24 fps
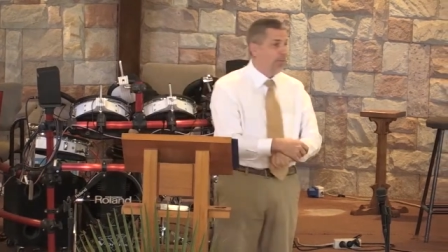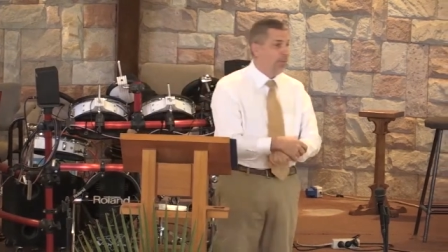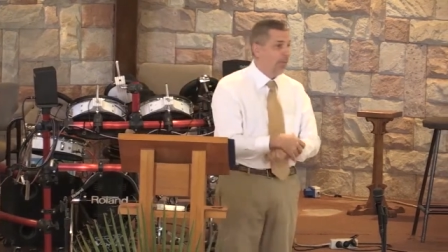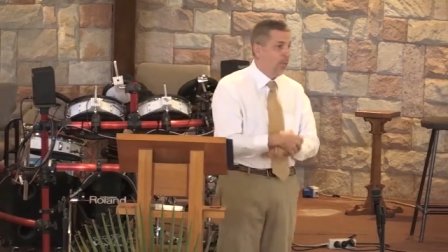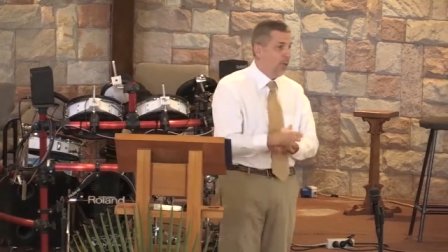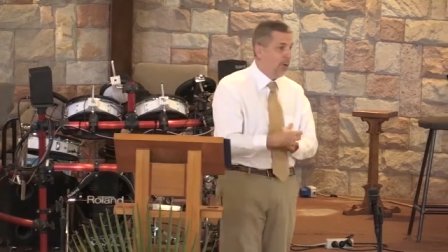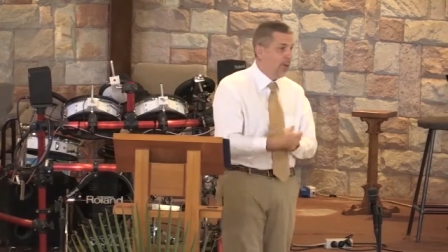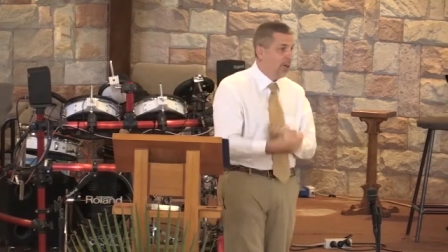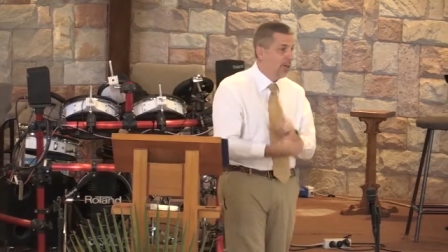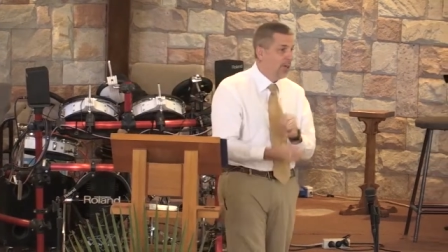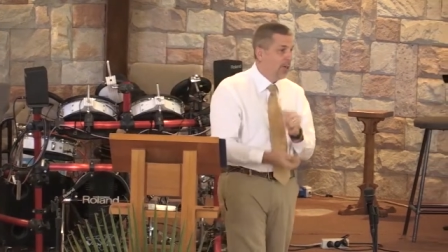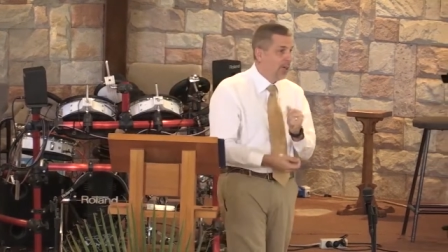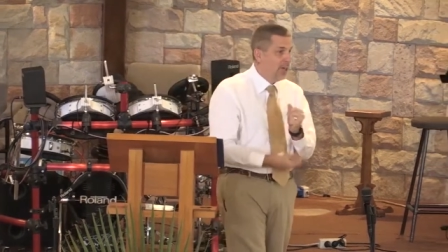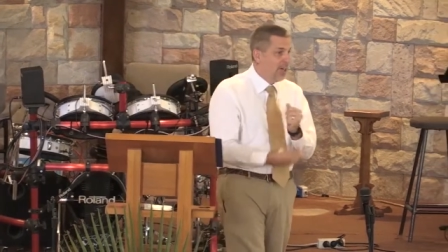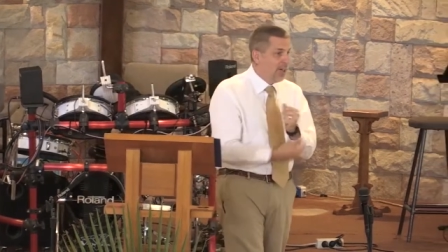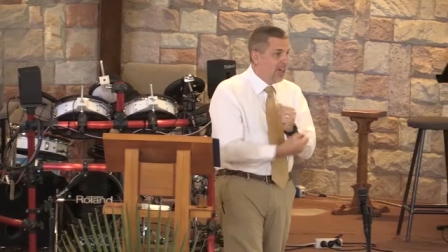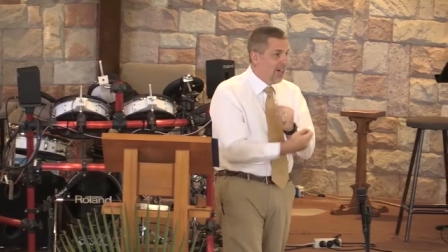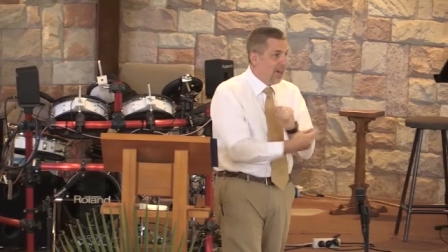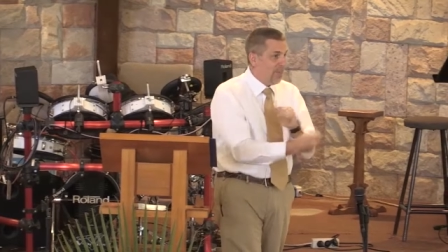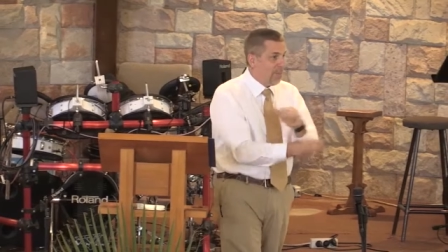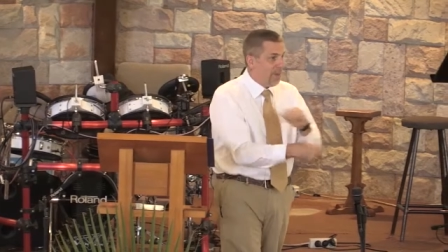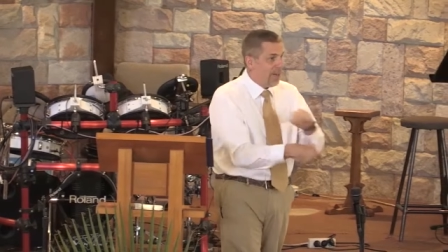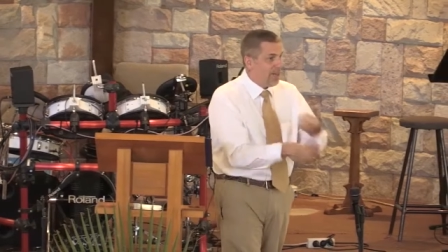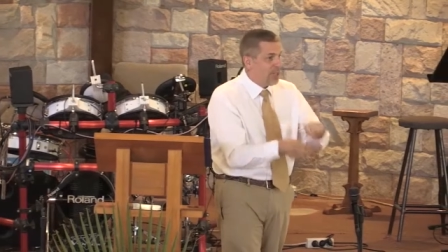before
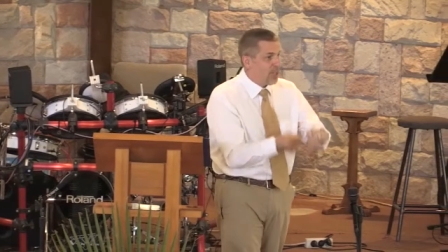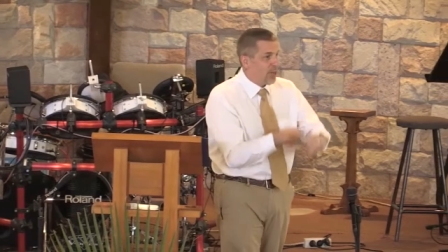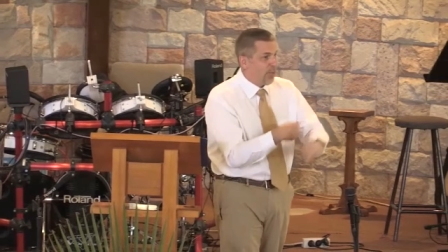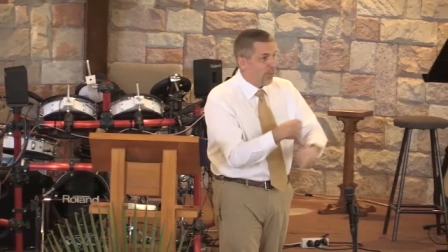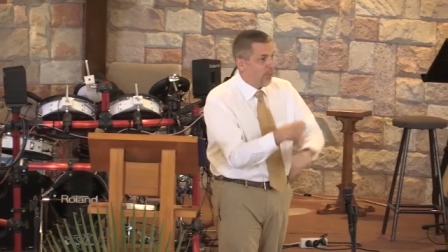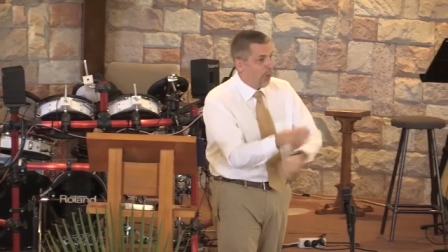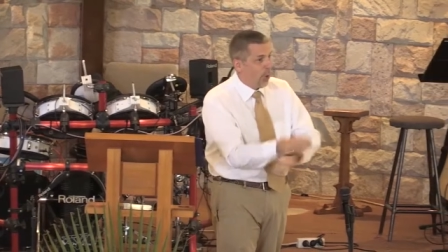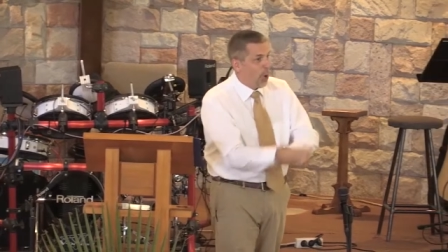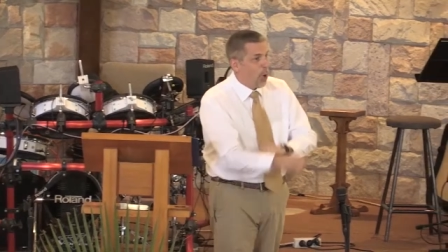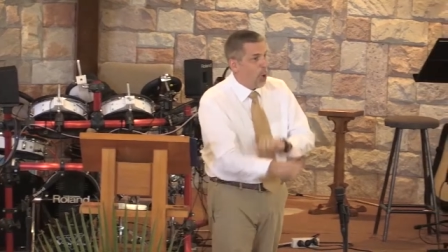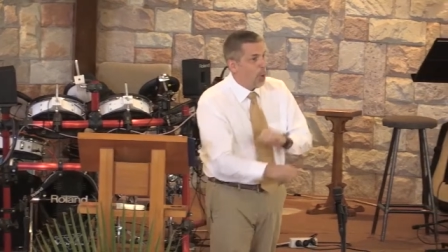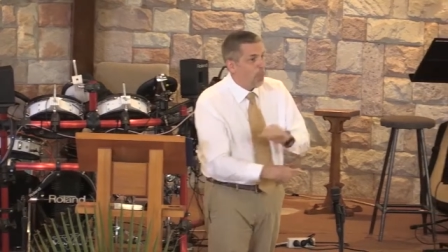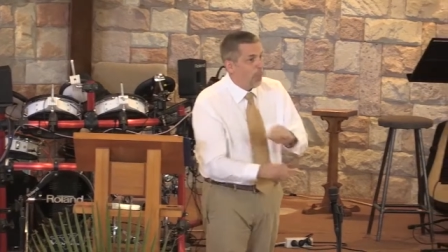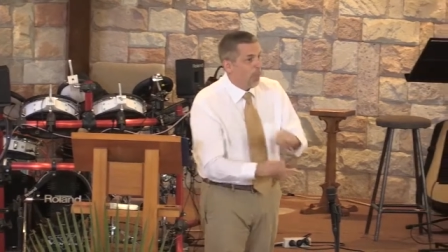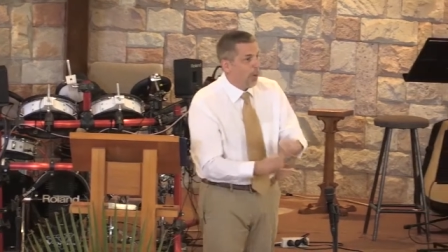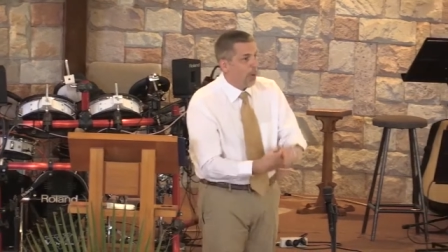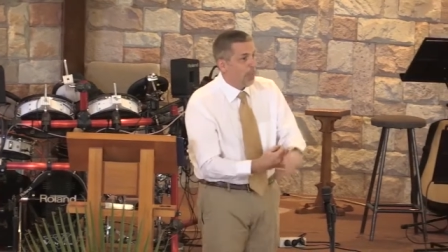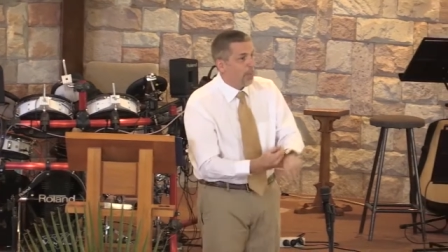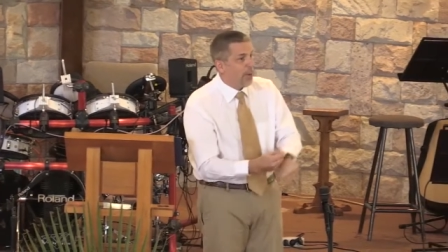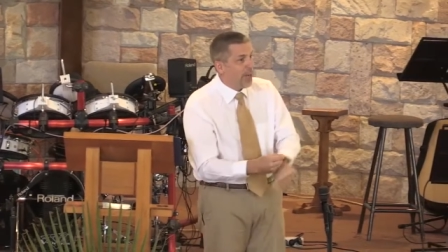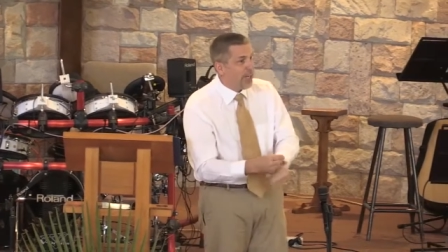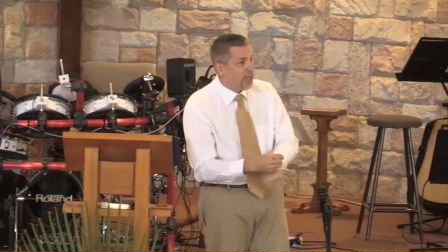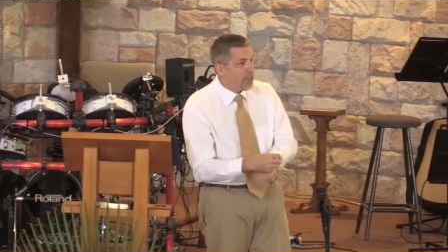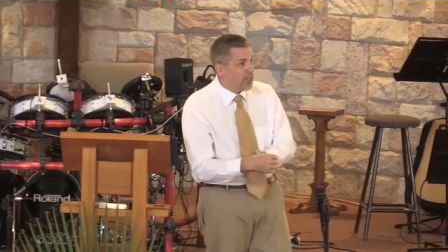a piece of rope or
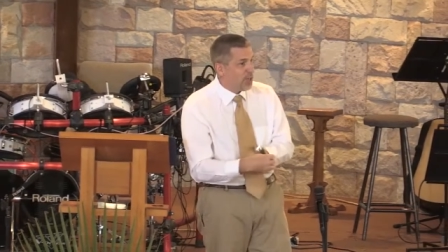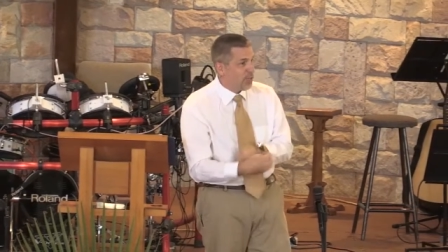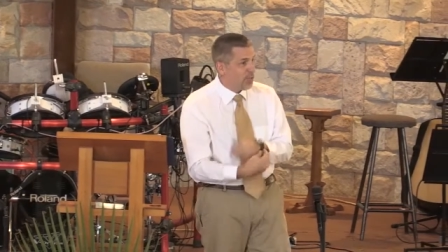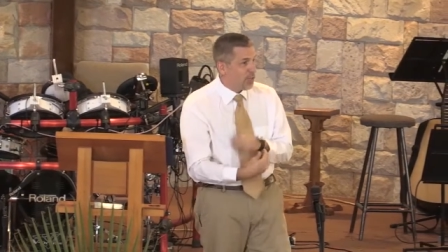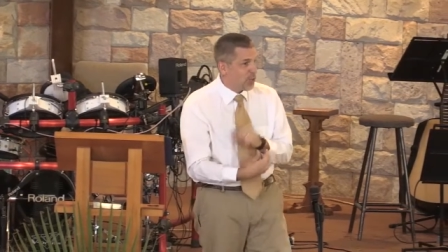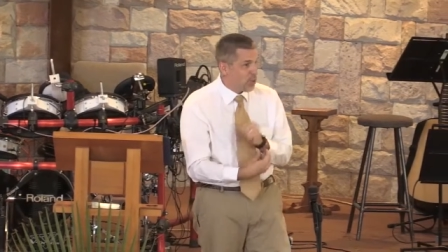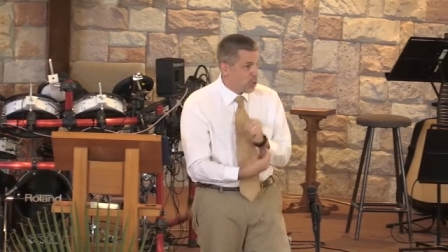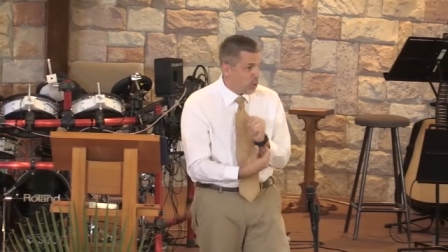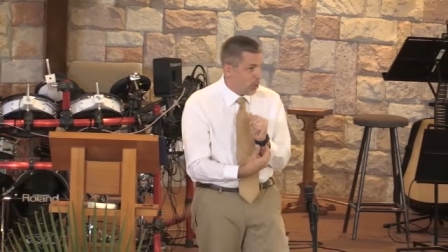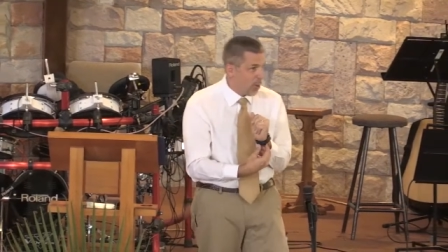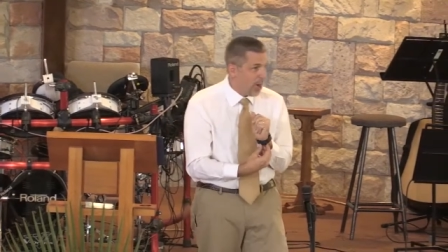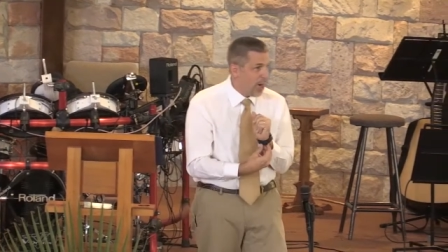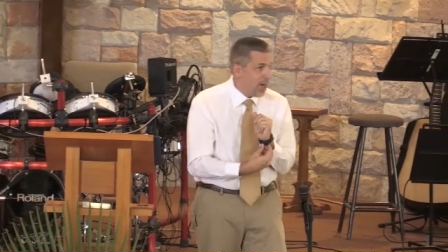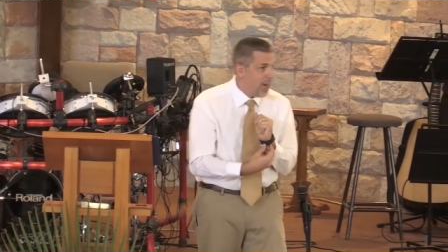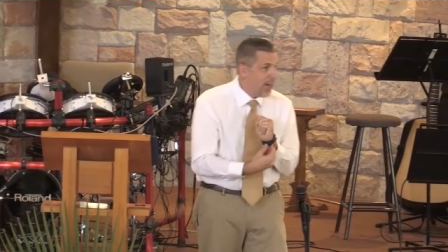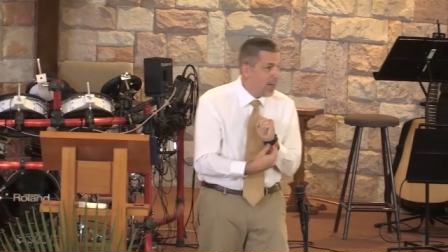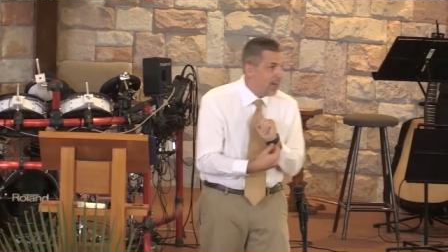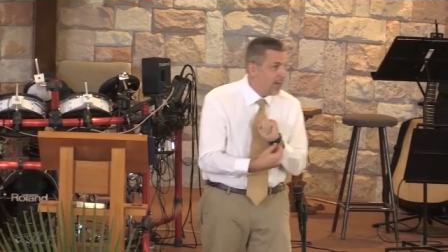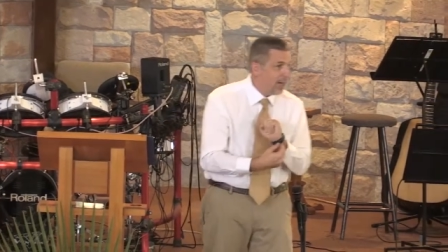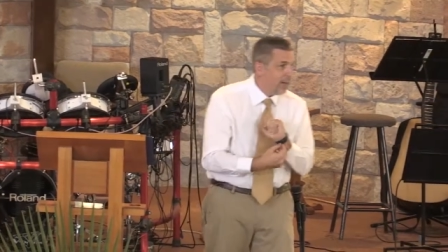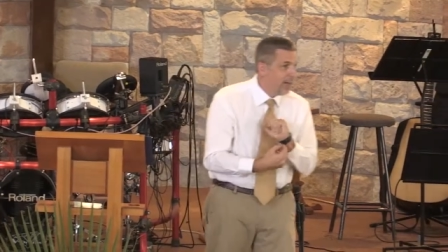a piece of string,